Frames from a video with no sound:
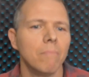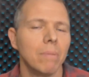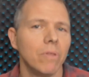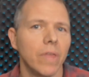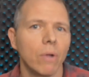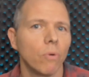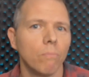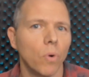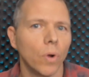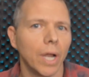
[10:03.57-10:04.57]
maybe they were
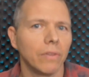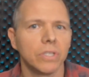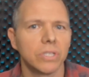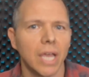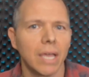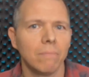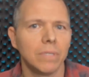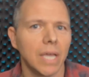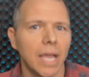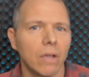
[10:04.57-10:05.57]
born on the
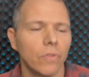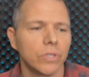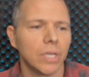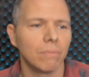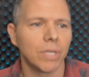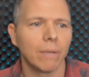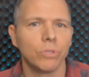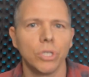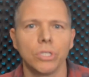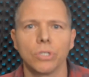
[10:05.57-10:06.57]
same day or the same time
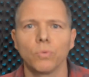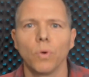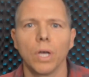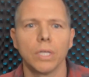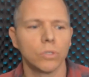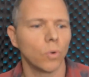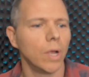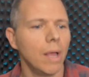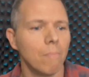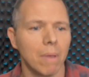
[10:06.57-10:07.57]
Jesus was, or
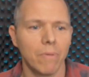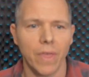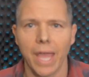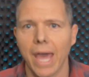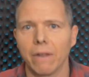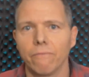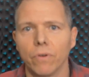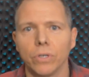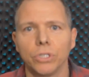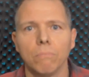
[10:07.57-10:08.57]
maybe they had a
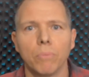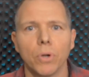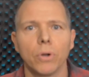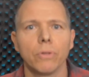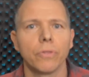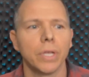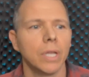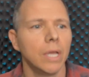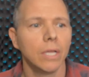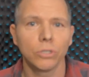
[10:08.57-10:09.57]
virgin birth and
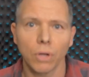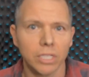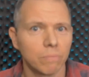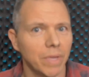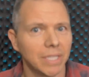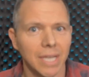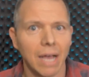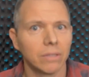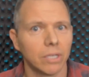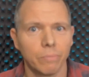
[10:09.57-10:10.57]
Trust me, it's
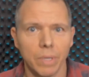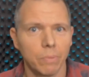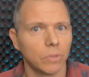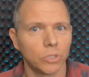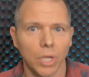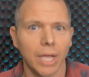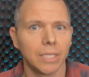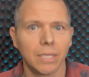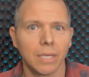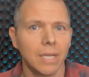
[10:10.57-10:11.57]
out there. People are
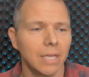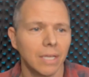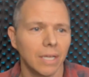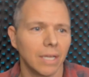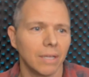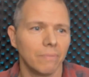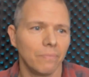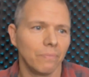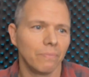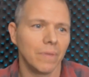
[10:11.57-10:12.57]
trying to uh,
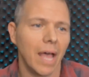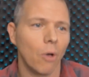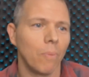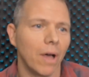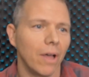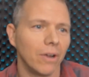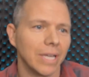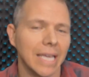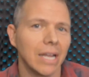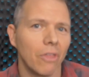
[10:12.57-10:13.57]
help uh, or
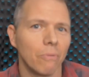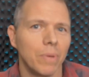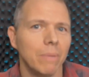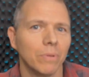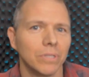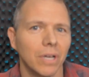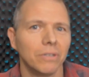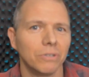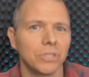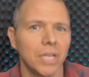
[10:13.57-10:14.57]
get other people to
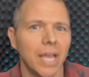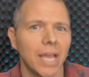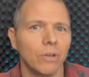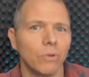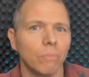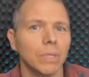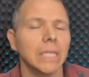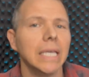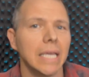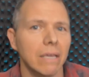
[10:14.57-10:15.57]
understand or
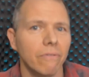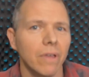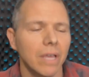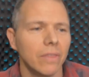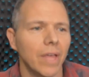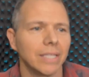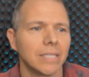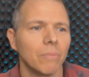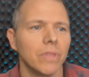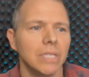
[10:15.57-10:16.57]
believe that
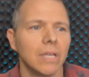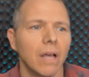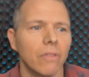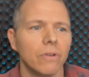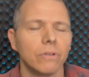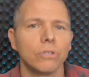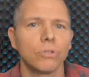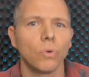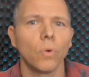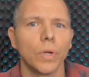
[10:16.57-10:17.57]
some of these other
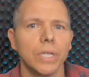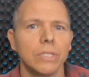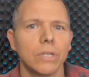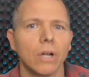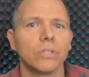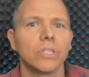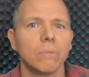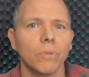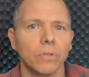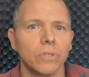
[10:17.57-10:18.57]
stories are
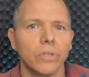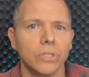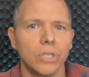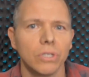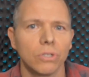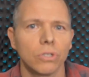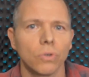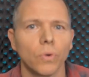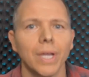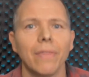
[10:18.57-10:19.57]
similar to the Jesus
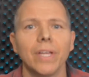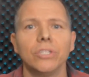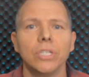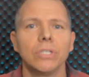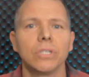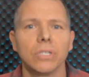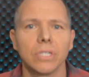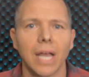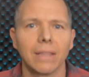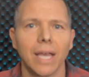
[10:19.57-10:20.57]
story and that Jesus is
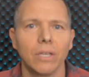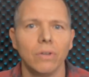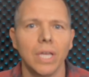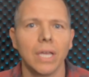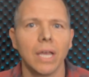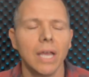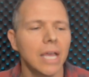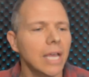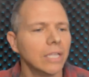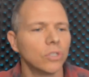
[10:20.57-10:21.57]
not that unique.
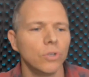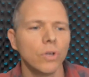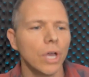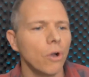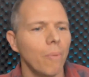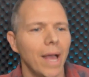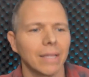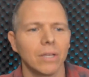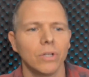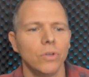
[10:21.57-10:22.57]
So you can go back
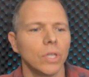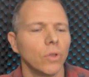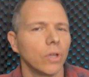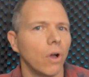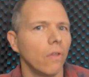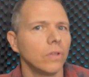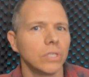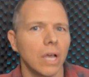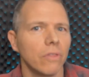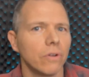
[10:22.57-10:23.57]
there and you can look at all those
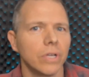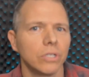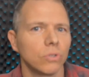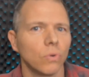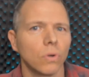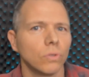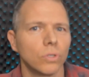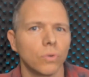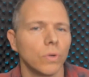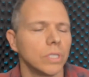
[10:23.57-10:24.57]
other historical
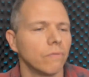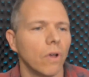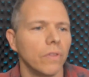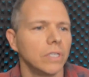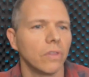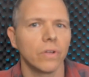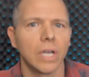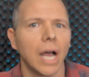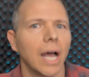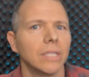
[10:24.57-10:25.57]
stories of all these other
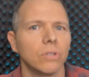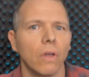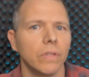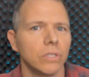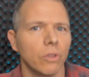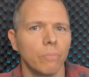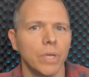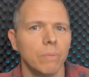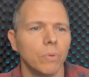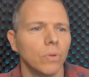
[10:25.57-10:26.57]
gods and all these other
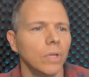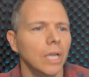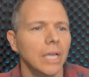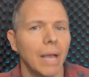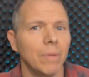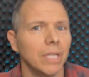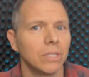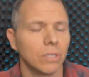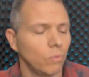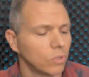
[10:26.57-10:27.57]
people. I mean,
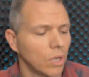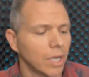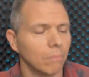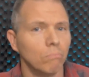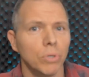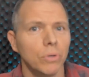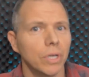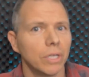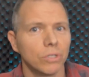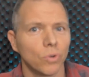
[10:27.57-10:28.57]
it's we're talking
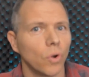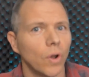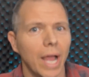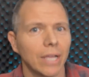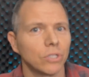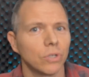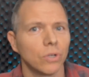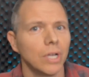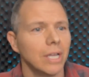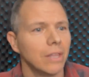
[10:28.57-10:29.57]
Buddha, Zoroaster.